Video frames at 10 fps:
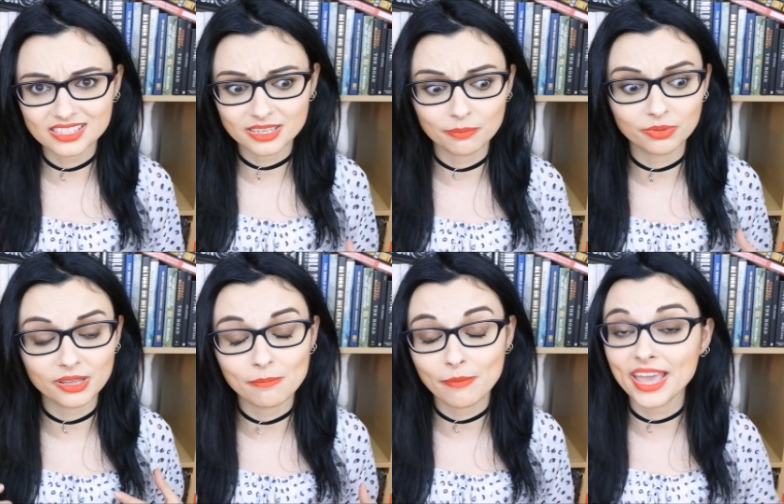It
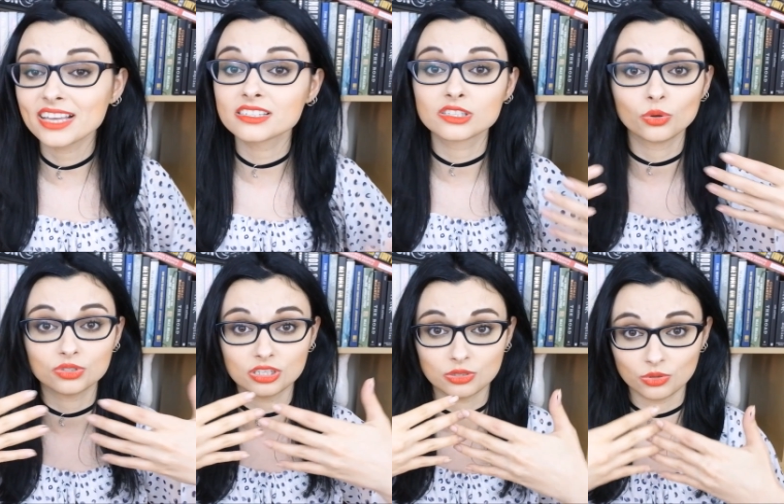simply makes
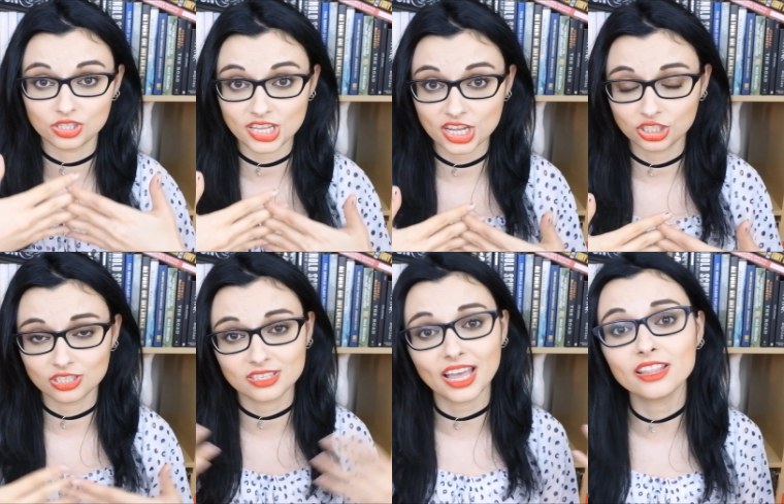those
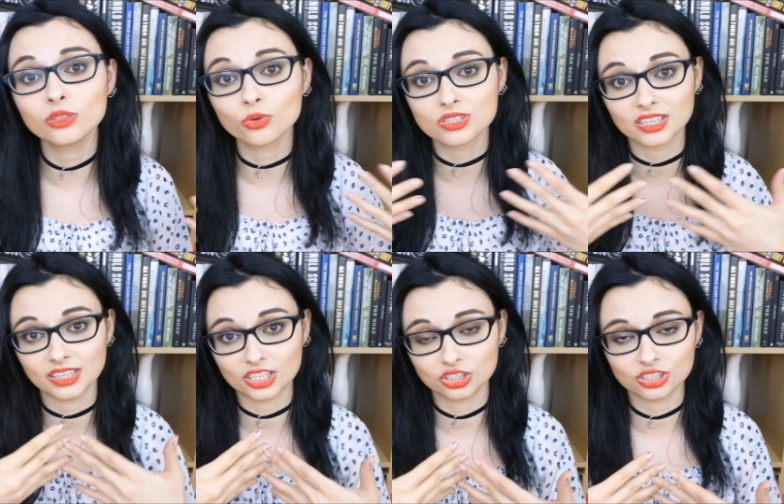associations and those
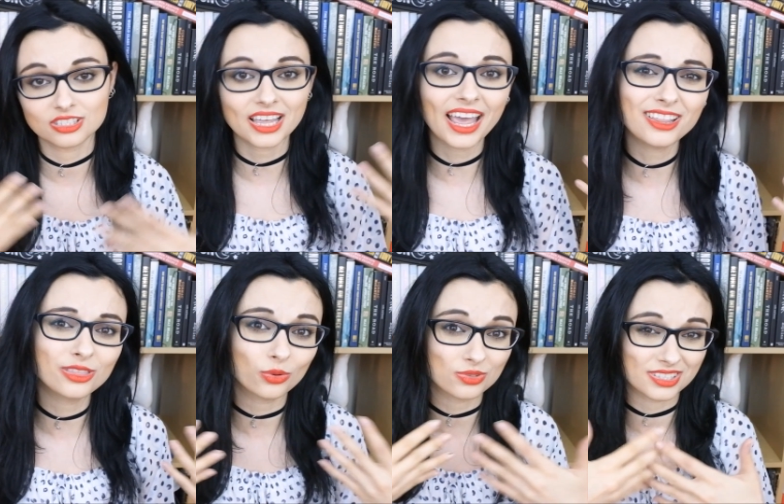connections
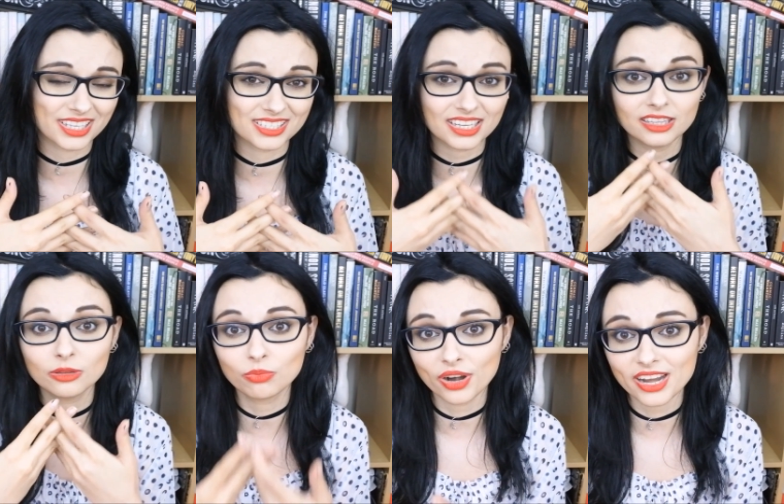and those links in
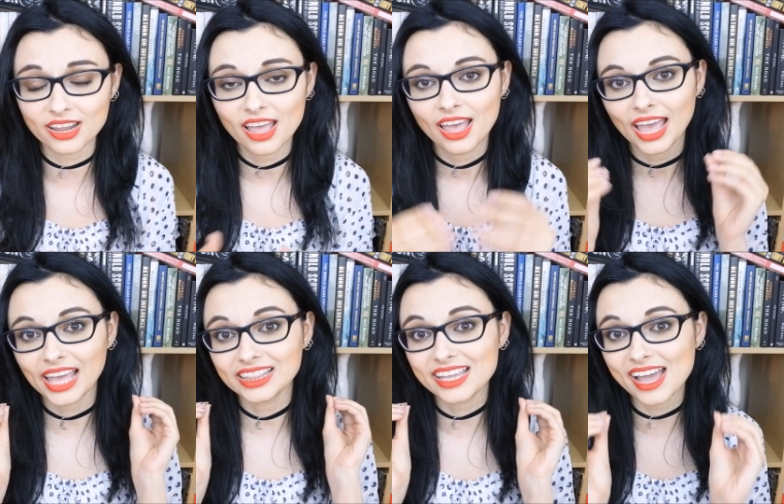the brain
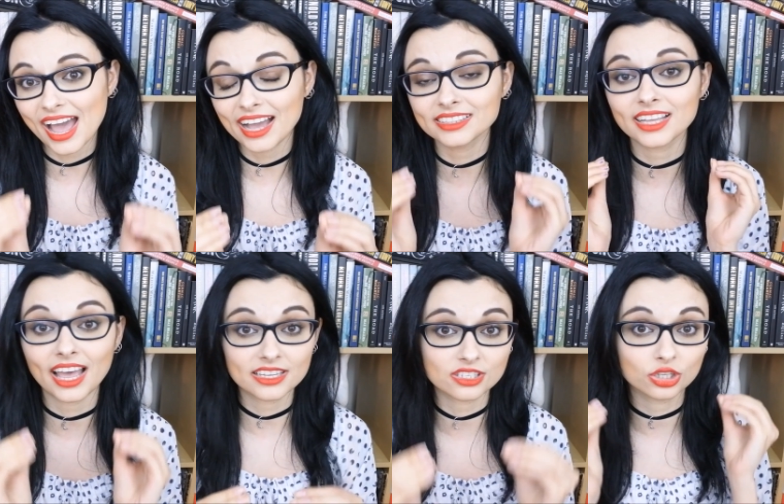and they act
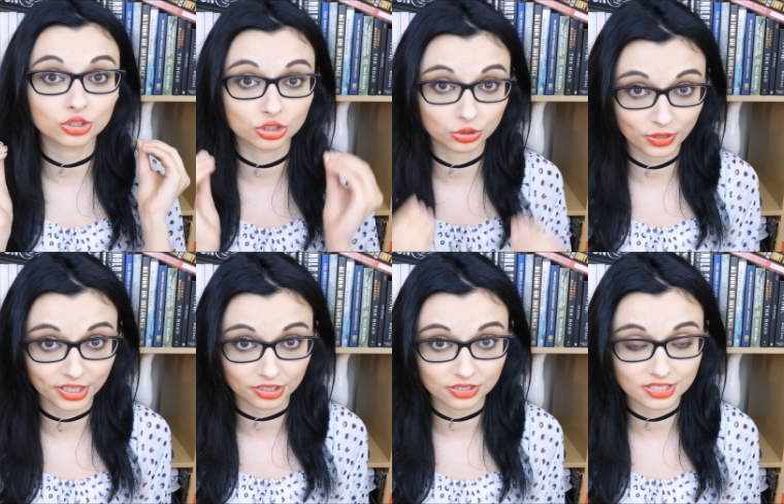as
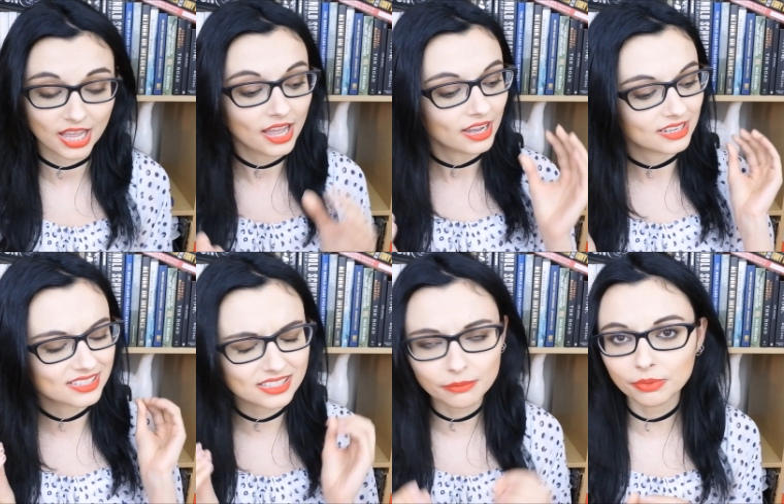triggers. A
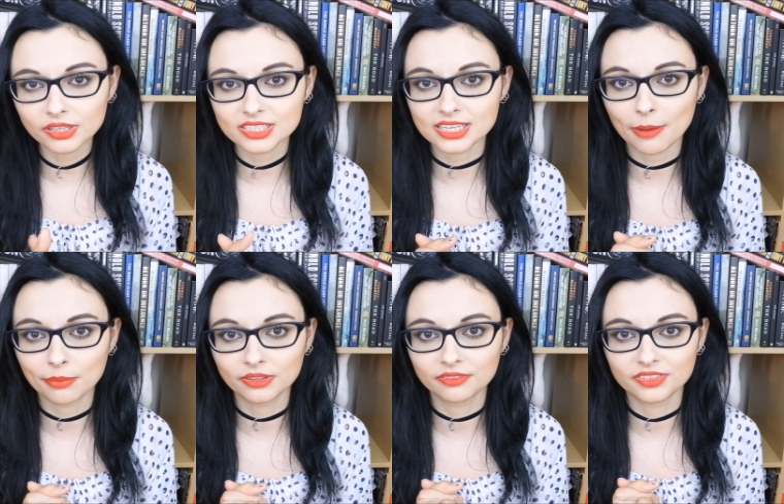simple
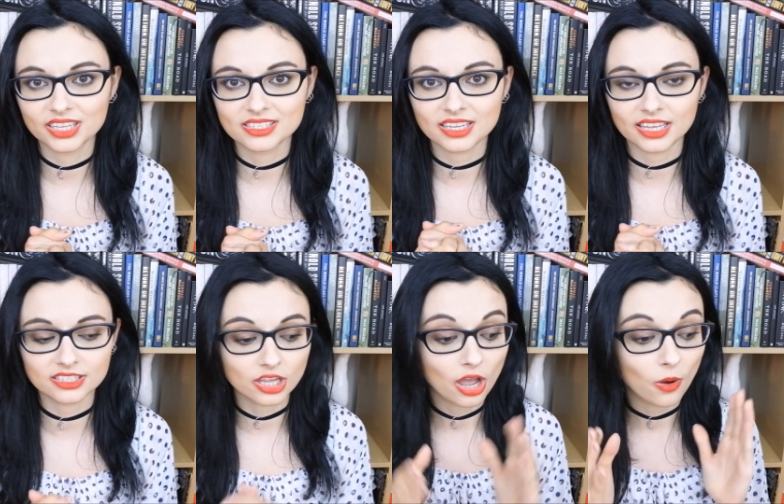example of this is